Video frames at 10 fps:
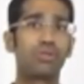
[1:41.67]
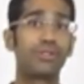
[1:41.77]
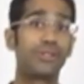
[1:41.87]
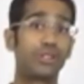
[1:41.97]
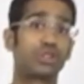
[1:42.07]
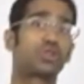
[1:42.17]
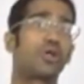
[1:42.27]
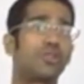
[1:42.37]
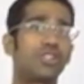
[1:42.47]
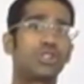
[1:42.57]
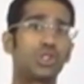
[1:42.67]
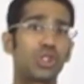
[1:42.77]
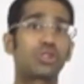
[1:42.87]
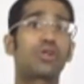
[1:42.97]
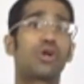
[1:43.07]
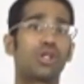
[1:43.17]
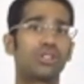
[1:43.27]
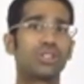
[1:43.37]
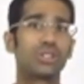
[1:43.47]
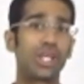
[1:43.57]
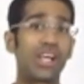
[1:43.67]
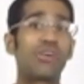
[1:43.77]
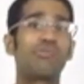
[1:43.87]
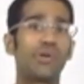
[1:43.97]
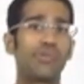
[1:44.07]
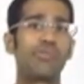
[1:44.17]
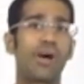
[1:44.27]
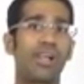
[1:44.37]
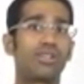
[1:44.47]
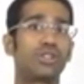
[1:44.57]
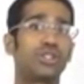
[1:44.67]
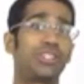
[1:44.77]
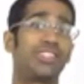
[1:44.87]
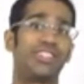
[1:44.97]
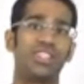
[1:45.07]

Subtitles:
with this condition called cerebral palsy.